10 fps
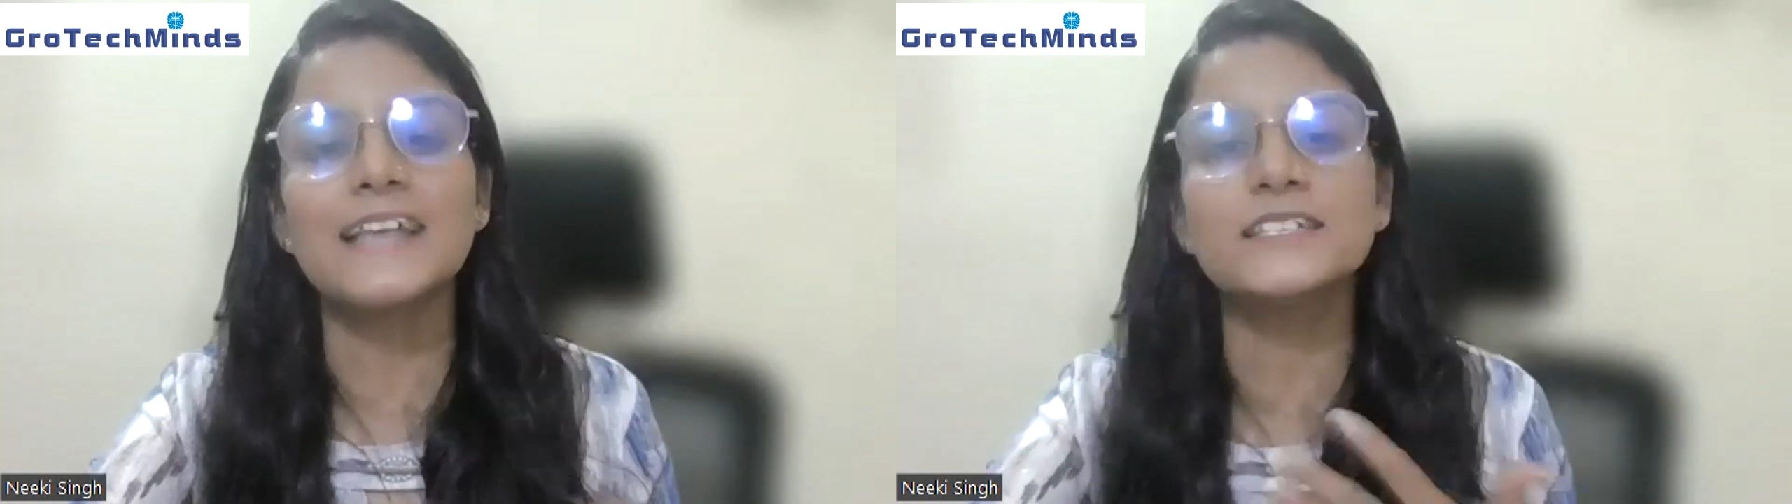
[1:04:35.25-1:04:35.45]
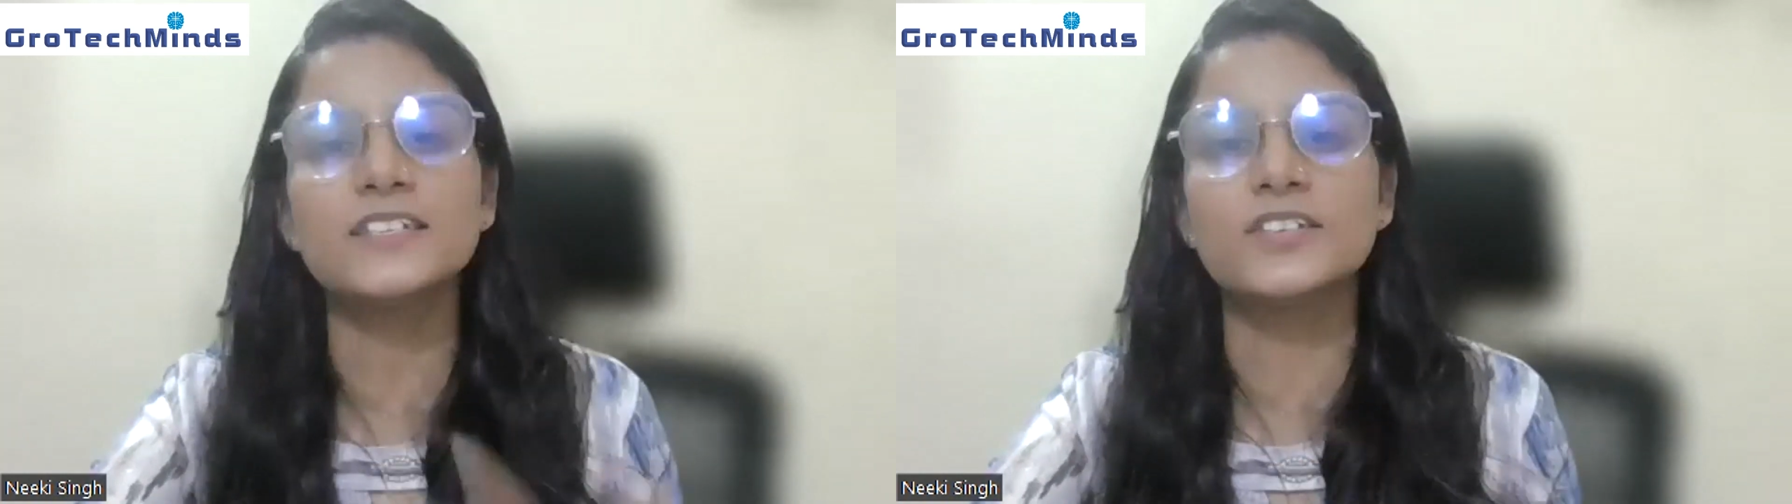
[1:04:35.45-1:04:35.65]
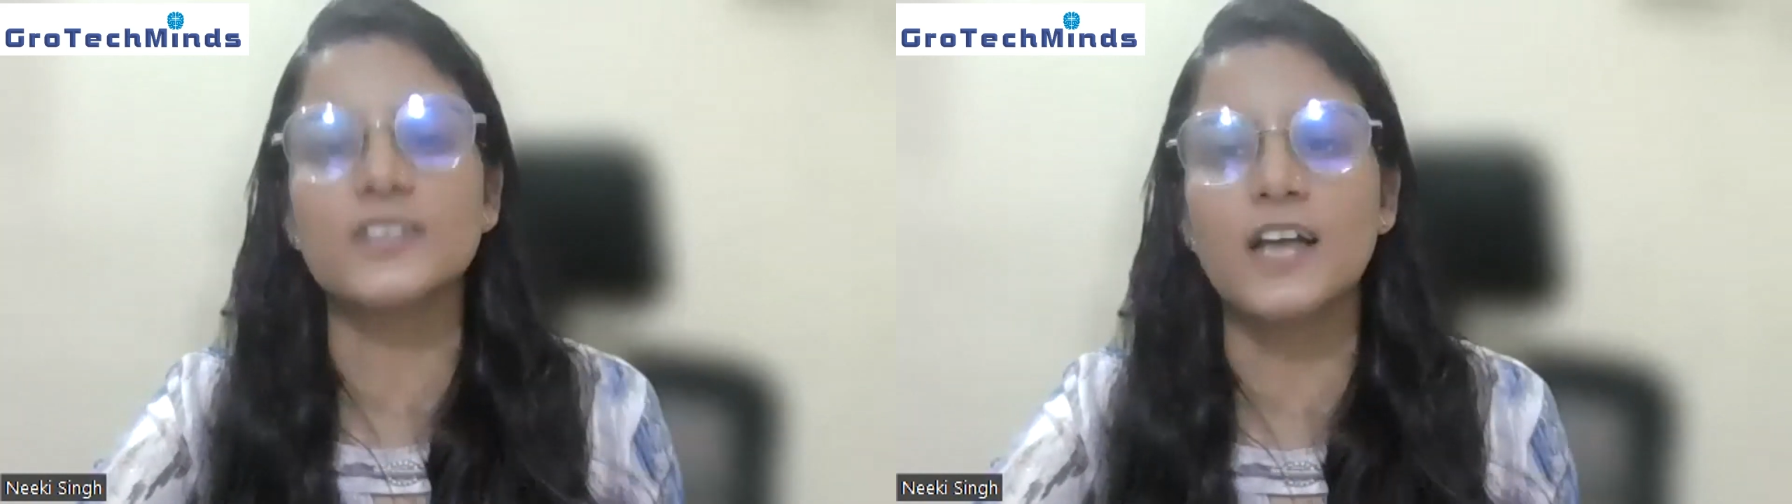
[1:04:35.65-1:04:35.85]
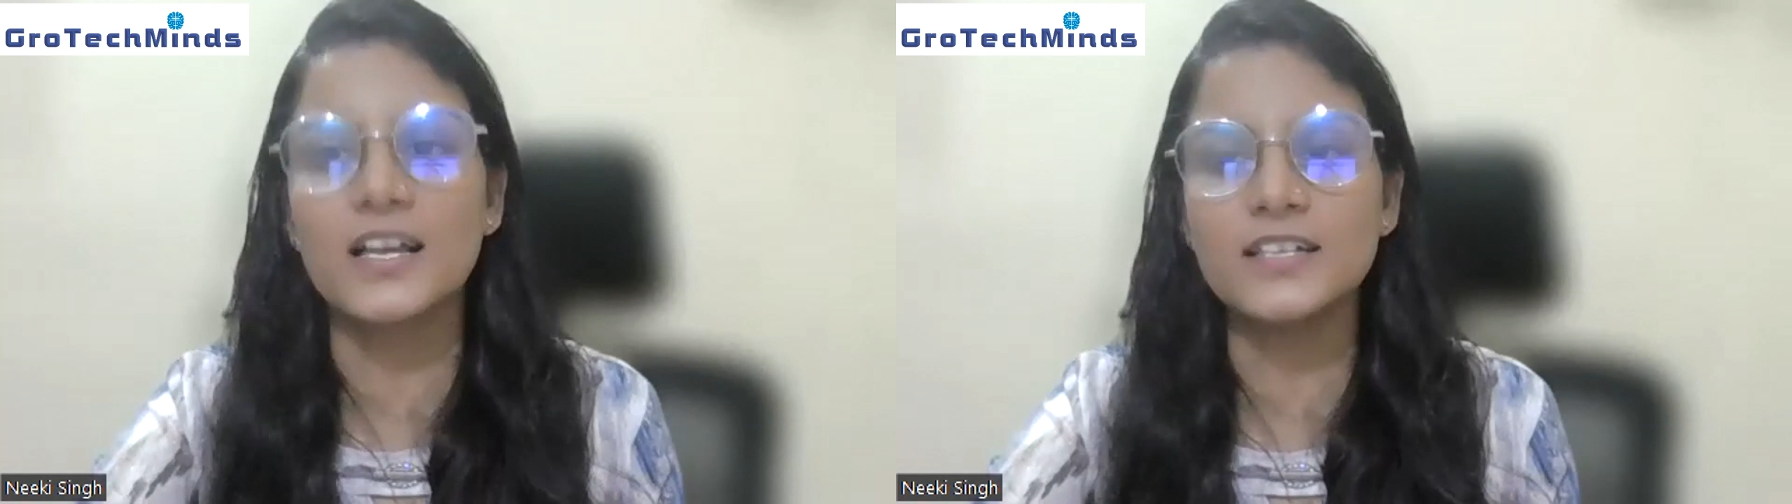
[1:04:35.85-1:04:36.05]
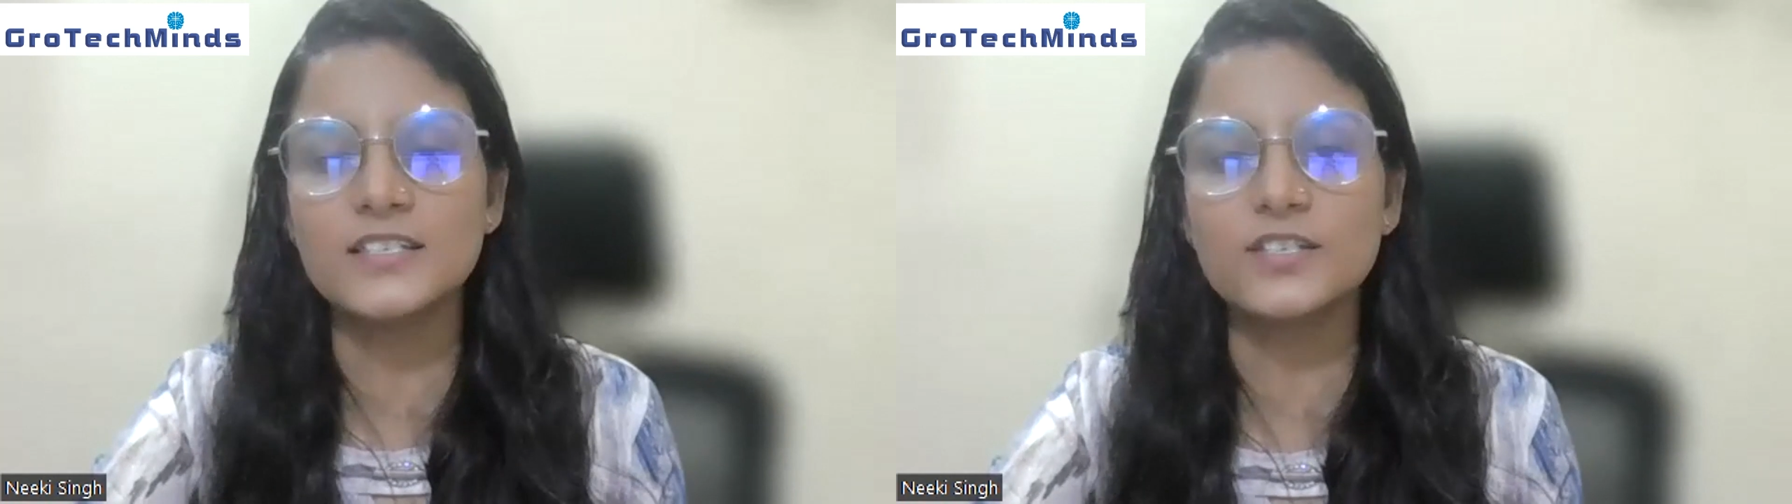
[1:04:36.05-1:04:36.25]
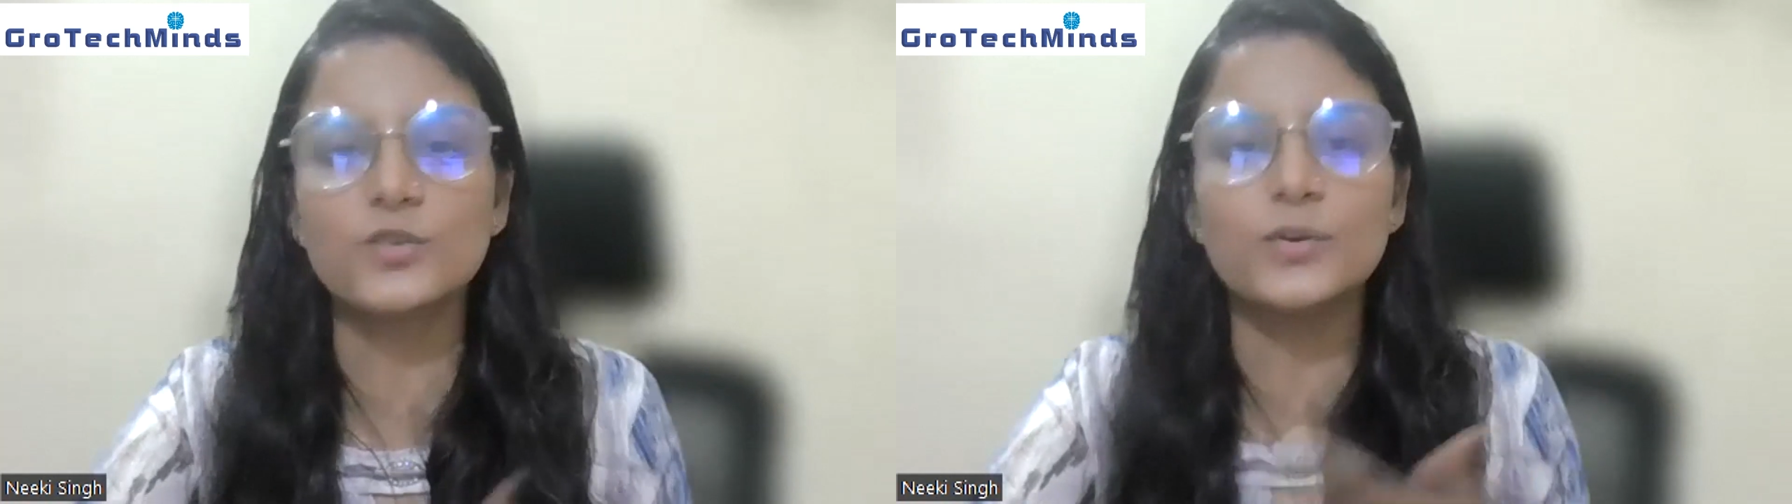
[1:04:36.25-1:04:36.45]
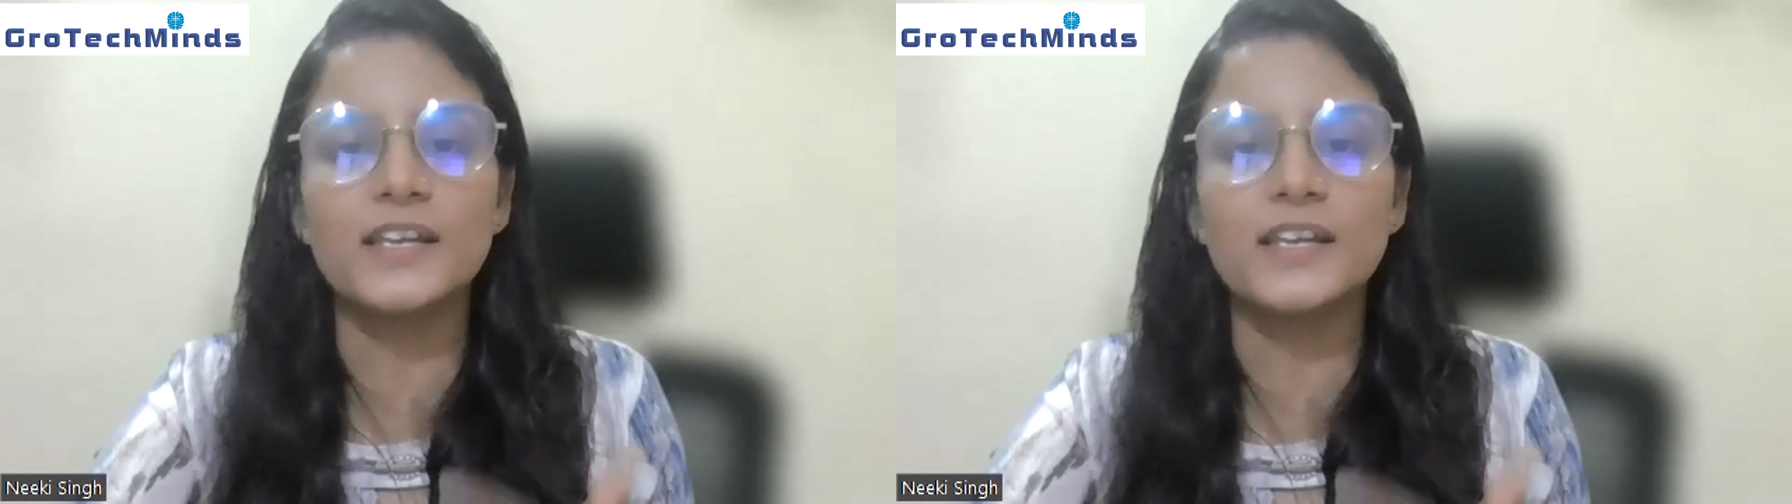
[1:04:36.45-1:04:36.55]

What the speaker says: as a chance to